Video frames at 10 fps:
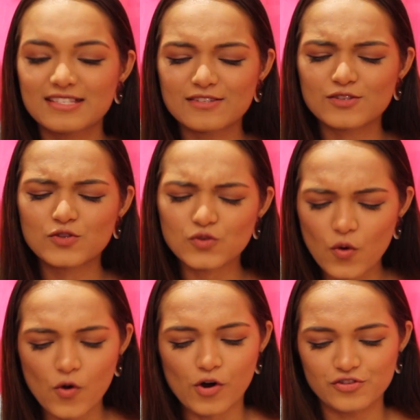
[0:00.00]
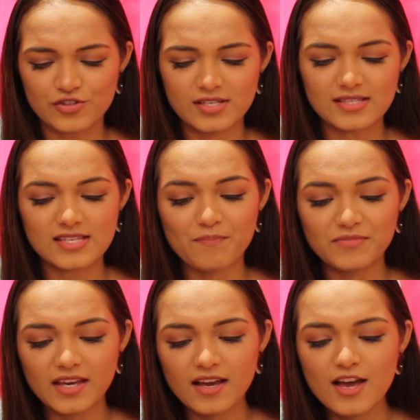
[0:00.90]
It's so gorgeous. It's
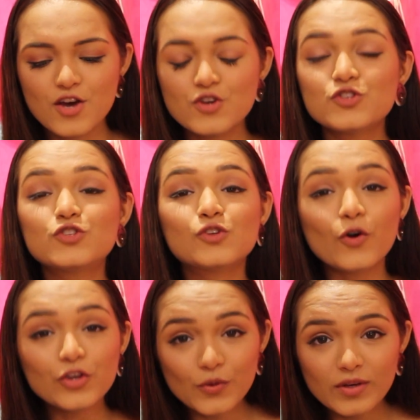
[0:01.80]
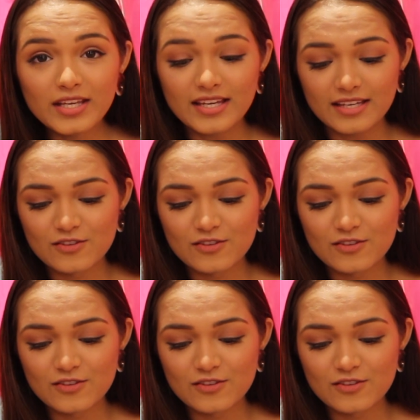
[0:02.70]
something so unique.